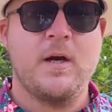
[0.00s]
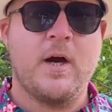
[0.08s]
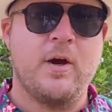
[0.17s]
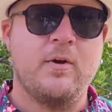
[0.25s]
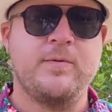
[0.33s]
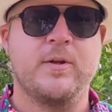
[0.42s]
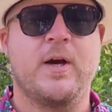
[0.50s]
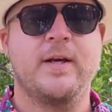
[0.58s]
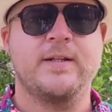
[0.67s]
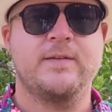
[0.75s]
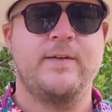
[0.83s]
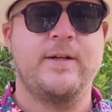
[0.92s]
I hope you
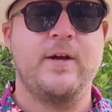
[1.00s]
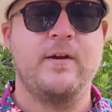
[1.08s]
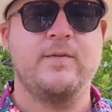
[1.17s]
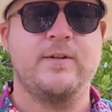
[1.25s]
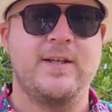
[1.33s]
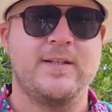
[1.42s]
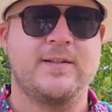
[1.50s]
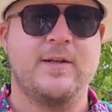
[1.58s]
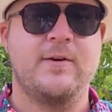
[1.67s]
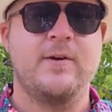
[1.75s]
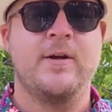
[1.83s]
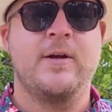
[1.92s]
liked this video. If you did
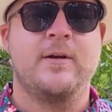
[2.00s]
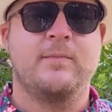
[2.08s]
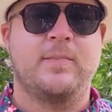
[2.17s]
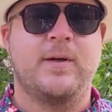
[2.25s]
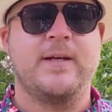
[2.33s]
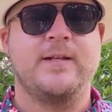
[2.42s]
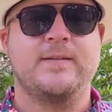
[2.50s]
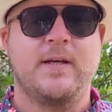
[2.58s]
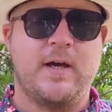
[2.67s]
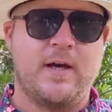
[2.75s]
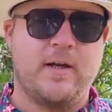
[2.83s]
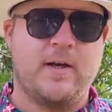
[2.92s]
so, please
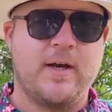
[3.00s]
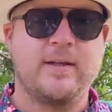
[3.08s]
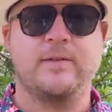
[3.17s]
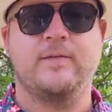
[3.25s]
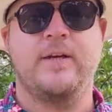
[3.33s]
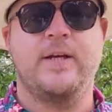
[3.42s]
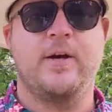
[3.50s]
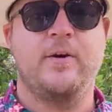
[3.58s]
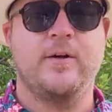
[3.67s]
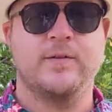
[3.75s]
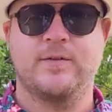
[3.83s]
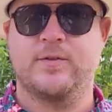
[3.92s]
like the
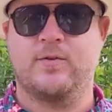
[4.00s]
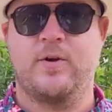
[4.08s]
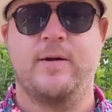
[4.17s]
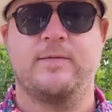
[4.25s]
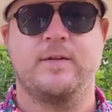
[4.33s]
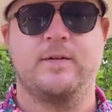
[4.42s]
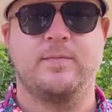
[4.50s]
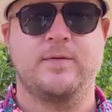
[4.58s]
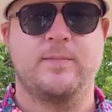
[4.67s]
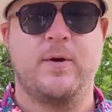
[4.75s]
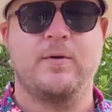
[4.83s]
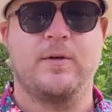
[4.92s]
video and subscribe to the
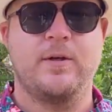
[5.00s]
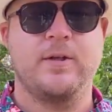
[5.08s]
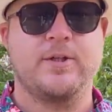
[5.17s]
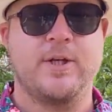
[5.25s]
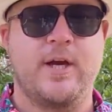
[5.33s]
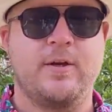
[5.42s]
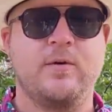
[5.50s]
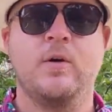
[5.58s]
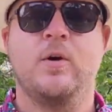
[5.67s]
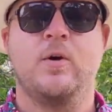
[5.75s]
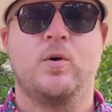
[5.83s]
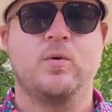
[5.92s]
Bespoke Unit channel.
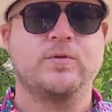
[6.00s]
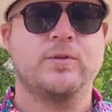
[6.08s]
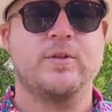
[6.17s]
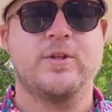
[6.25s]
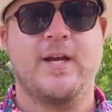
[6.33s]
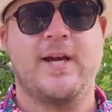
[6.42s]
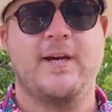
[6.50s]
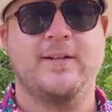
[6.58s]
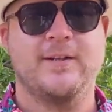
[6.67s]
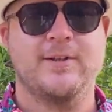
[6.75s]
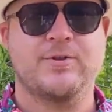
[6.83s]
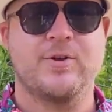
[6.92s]
Also check out
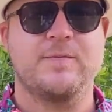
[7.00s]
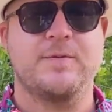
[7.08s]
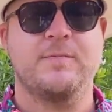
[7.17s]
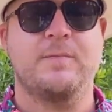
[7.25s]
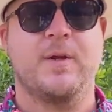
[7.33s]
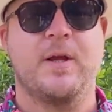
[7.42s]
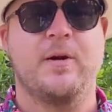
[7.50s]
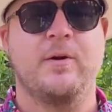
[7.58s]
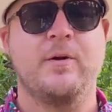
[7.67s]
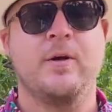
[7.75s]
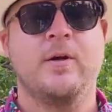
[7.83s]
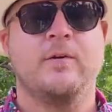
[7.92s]
the description
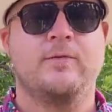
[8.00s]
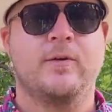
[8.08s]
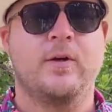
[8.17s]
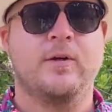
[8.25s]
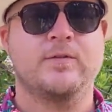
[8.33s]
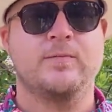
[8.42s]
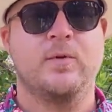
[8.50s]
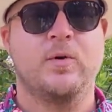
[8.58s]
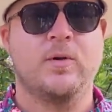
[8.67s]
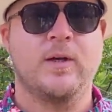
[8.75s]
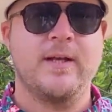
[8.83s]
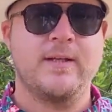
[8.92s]
below for lots
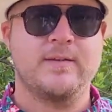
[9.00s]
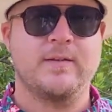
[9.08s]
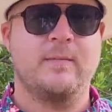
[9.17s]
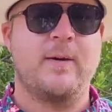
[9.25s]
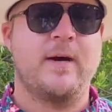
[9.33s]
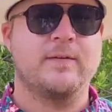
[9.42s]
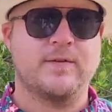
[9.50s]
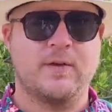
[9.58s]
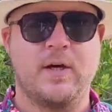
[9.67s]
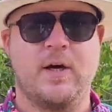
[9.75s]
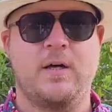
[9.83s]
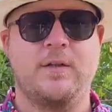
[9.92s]
more links about
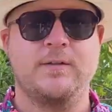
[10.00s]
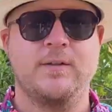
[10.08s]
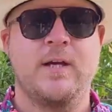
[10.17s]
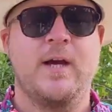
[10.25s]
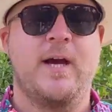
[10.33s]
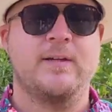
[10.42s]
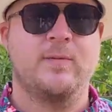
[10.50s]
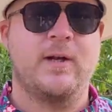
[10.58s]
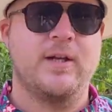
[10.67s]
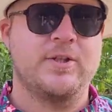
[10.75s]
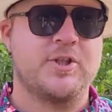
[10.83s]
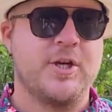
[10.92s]
cigars, as
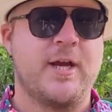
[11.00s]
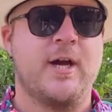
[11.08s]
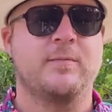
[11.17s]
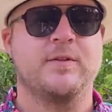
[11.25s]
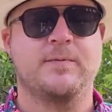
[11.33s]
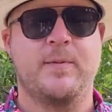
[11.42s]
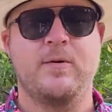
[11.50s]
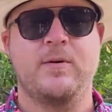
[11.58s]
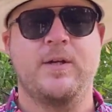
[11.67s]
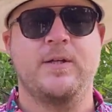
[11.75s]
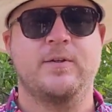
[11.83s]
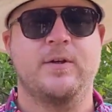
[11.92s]
well as check out
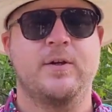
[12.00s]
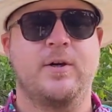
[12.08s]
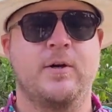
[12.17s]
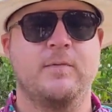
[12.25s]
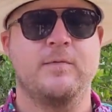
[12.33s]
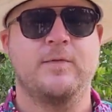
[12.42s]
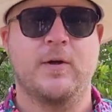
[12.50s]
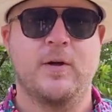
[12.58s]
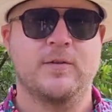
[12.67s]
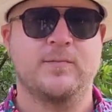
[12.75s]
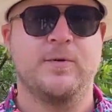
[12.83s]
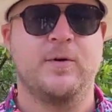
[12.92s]
bespokeunit.com for
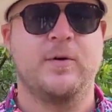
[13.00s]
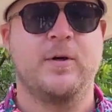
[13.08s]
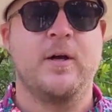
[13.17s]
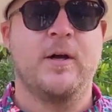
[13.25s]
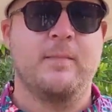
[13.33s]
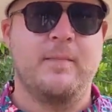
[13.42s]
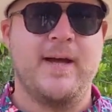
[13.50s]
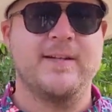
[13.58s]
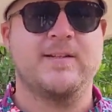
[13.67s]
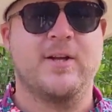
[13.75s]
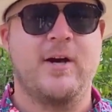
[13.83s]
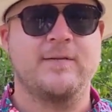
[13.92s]
lots more
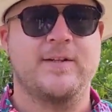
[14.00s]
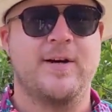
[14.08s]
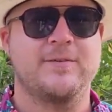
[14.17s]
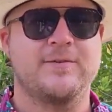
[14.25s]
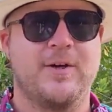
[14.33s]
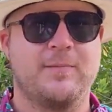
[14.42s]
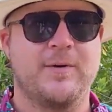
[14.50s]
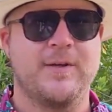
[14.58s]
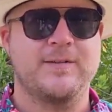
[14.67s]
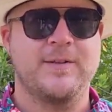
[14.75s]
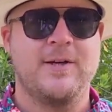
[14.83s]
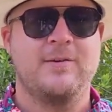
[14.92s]
men's lifestyle
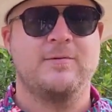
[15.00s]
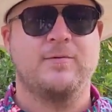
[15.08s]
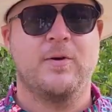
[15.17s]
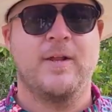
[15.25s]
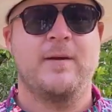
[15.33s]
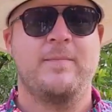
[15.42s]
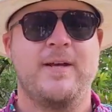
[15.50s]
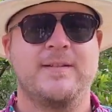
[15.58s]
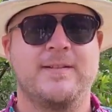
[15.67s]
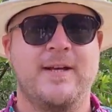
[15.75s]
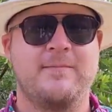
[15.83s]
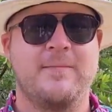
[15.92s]
topics. With all of that being
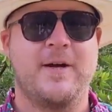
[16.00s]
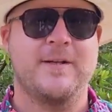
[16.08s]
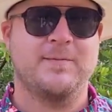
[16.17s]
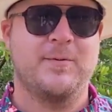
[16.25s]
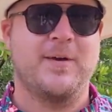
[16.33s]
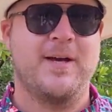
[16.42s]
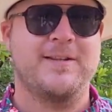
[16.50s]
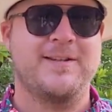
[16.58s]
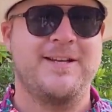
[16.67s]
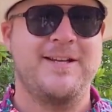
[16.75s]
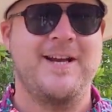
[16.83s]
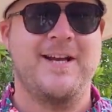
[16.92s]
said, my name's Paul
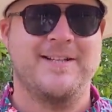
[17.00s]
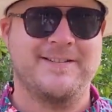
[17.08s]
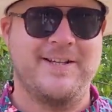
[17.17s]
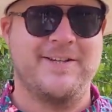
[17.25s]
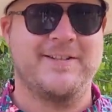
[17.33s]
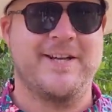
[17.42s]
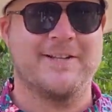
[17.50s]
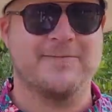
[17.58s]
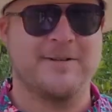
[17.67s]
Anthony, and I'll see you on the next